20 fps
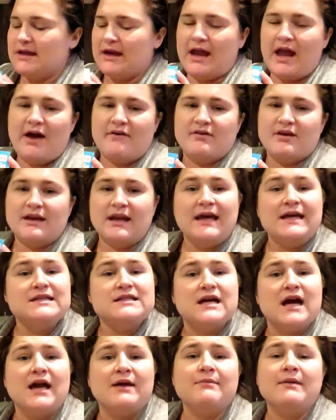that I have at
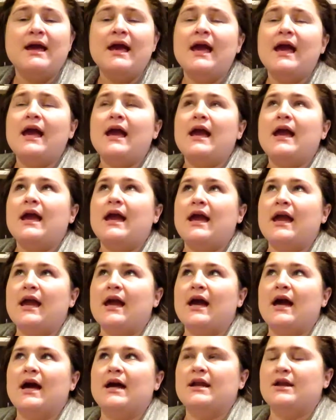nighttime.
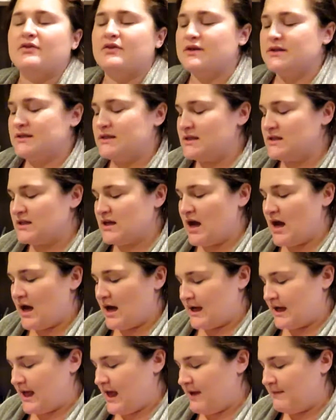And this is
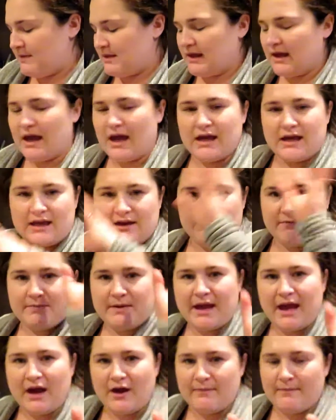came in like a
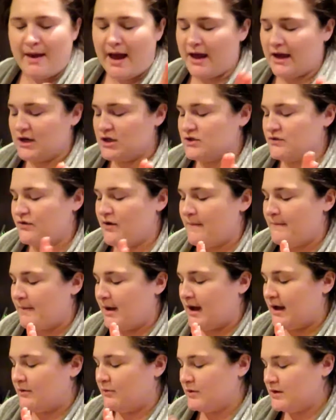gift care package from
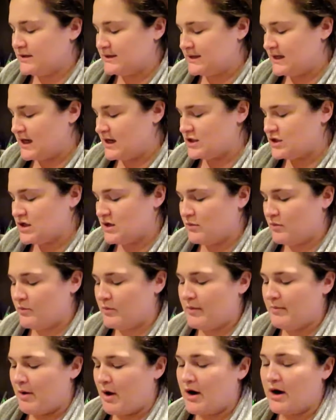my real estate agent when
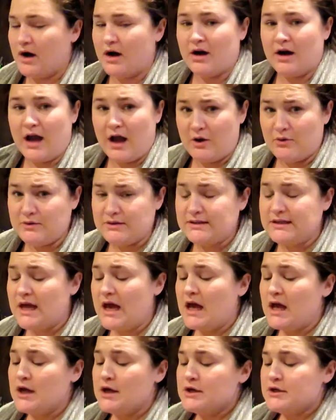we bought our house.
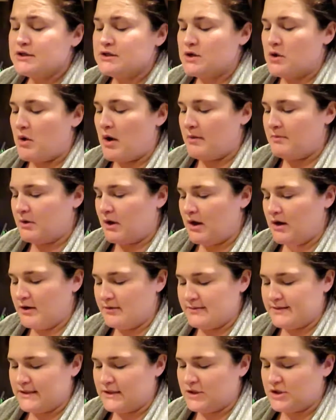So I'm not
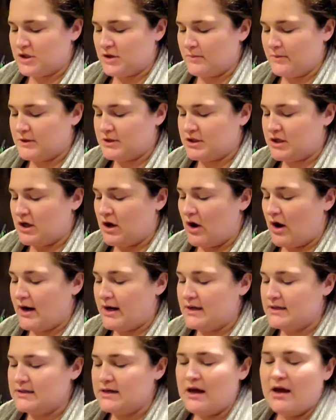100% sure where she
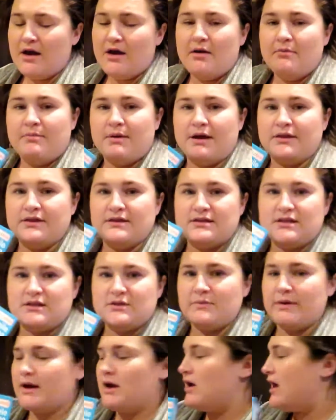got it, but this
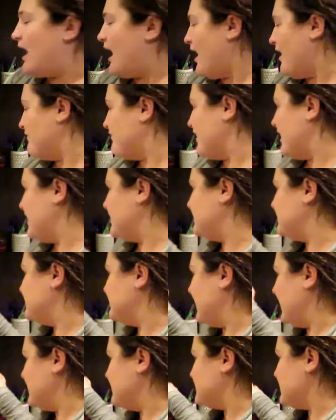is what I'll have at
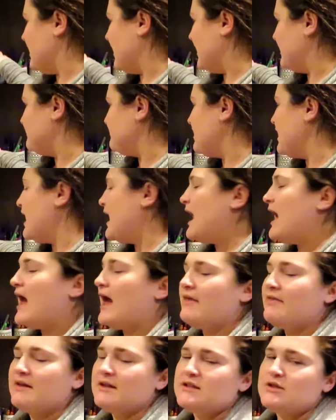nighttime.
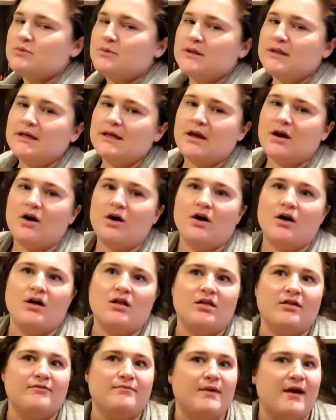And that's really
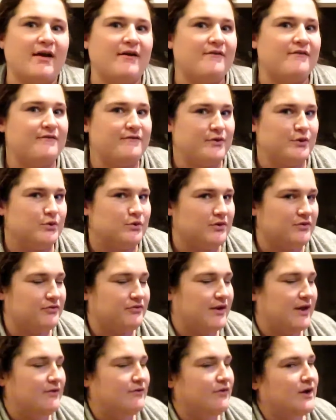all of my food
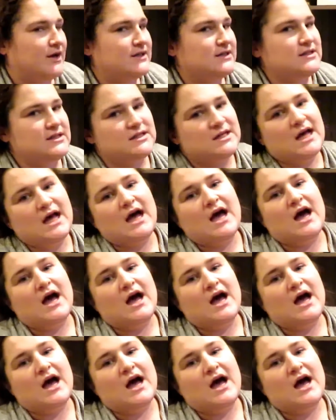favorites